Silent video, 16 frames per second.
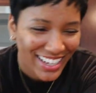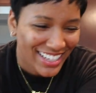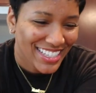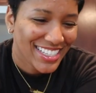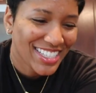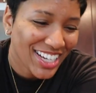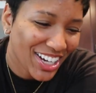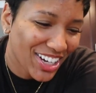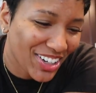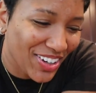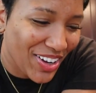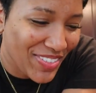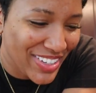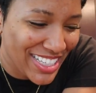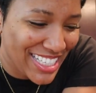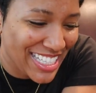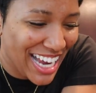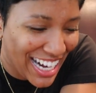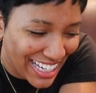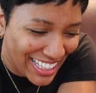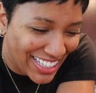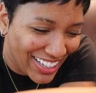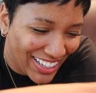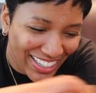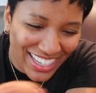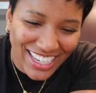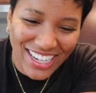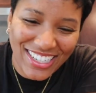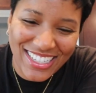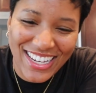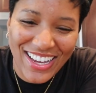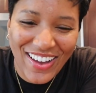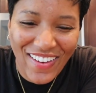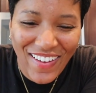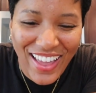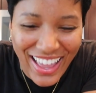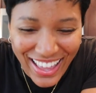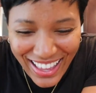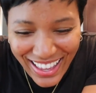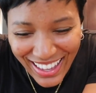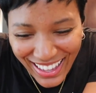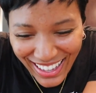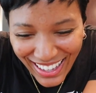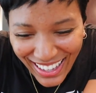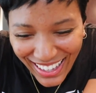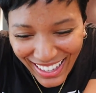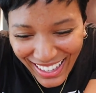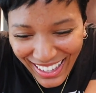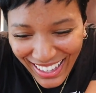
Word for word: so, I'm excited, y'all. Can y'all tell?